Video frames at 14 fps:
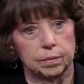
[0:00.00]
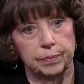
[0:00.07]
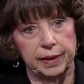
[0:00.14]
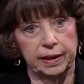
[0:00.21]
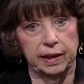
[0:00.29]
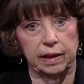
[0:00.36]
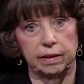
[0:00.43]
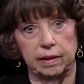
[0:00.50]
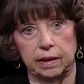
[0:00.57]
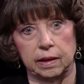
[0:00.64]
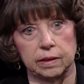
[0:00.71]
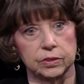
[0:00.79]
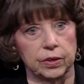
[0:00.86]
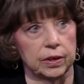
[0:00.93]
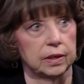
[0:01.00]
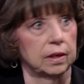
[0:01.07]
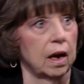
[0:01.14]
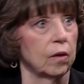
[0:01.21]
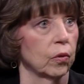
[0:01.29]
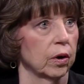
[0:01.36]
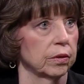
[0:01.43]
bendy things are
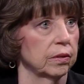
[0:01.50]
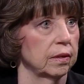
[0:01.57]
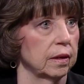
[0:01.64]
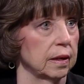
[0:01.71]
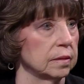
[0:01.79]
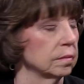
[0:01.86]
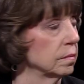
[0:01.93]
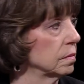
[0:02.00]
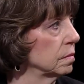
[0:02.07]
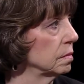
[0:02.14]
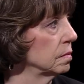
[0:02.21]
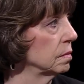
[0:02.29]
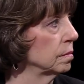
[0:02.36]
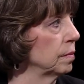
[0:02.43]
not worth the